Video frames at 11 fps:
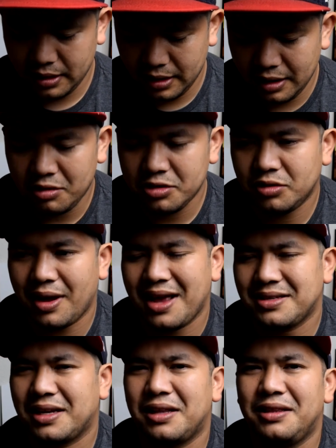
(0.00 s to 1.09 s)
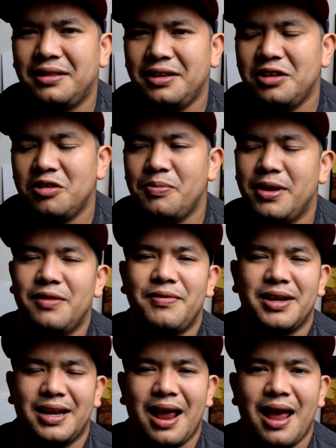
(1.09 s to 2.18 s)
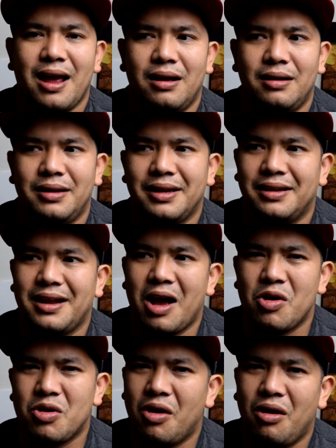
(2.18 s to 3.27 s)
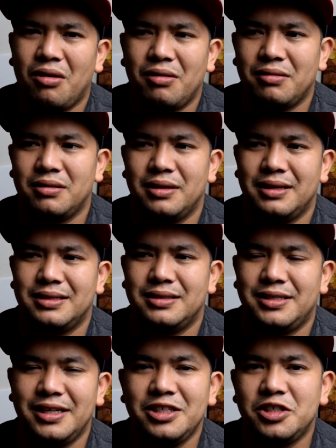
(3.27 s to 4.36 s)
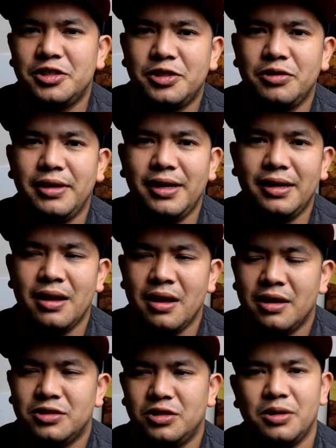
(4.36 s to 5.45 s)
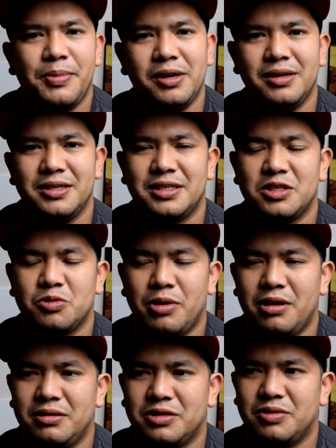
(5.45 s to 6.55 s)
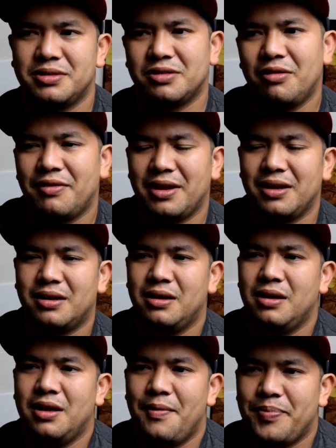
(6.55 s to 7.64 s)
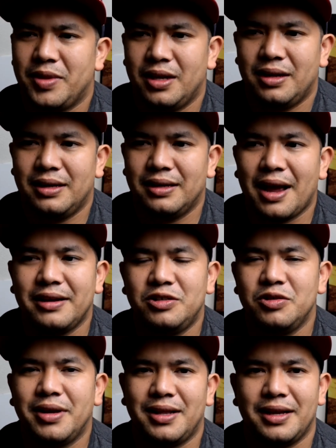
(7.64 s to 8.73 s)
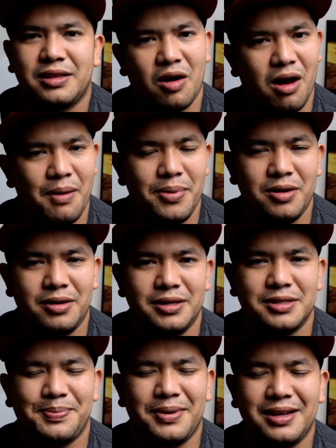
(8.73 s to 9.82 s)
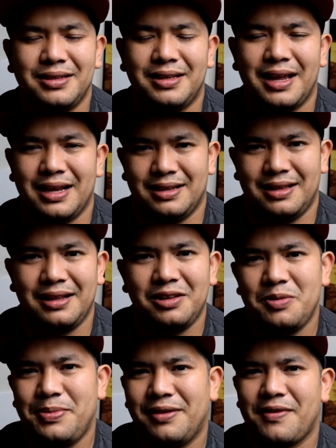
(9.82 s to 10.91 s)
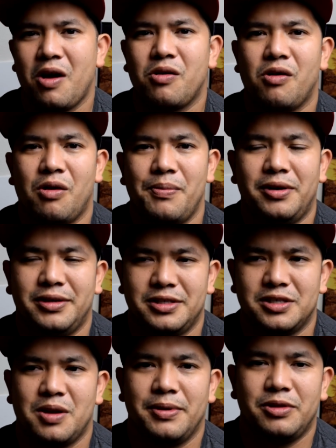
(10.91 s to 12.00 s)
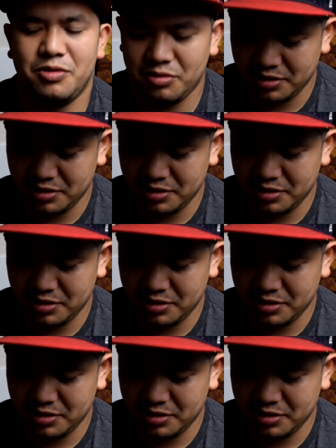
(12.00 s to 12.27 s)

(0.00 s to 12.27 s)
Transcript: it also has like a little bit of like an alcohol tinge to the bitterness as well. So it's sort of like, I do get like the hop bitterness, but like a little bit of alcohol bitterness coming through.